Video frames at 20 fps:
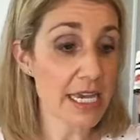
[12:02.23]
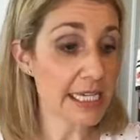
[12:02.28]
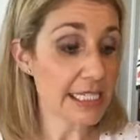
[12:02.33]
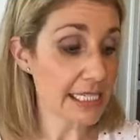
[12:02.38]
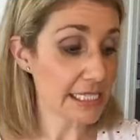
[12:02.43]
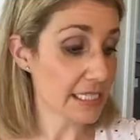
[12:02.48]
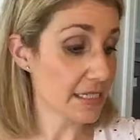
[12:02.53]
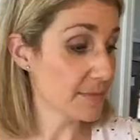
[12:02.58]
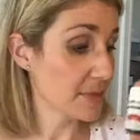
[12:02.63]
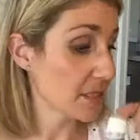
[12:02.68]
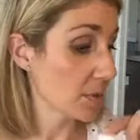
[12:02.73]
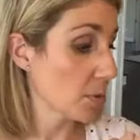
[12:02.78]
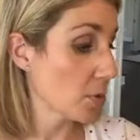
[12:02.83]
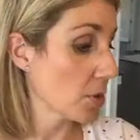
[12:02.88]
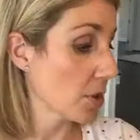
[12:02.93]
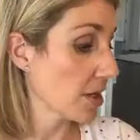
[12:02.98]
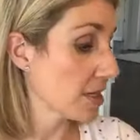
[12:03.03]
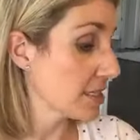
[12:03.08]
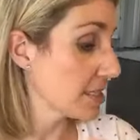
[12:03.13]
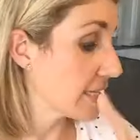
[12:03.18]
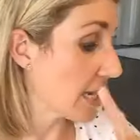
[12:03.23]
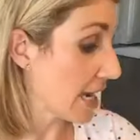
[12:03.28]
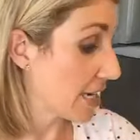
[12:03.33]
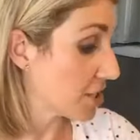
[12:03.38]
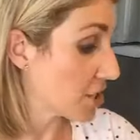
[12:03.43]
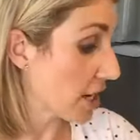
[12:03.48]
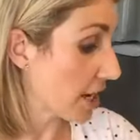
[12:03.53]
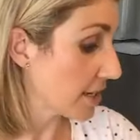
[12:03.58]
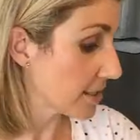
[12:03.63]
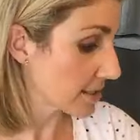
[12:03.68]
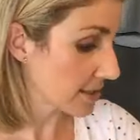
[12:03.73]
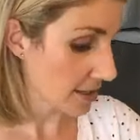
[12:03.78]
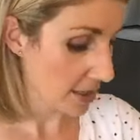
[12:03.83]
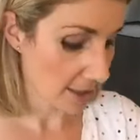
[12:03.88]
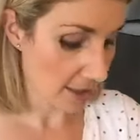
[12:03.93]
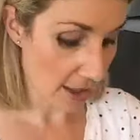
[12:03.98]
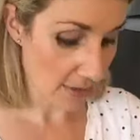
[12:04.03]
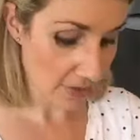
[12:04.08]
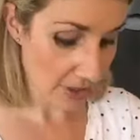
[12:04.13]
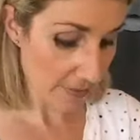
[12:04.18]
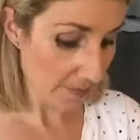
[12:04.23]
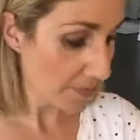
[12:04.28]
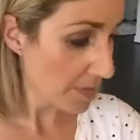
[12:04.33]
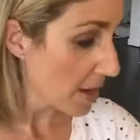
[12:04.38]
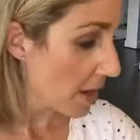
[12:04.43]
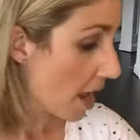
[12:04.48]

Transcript: system support, DiGize, love it.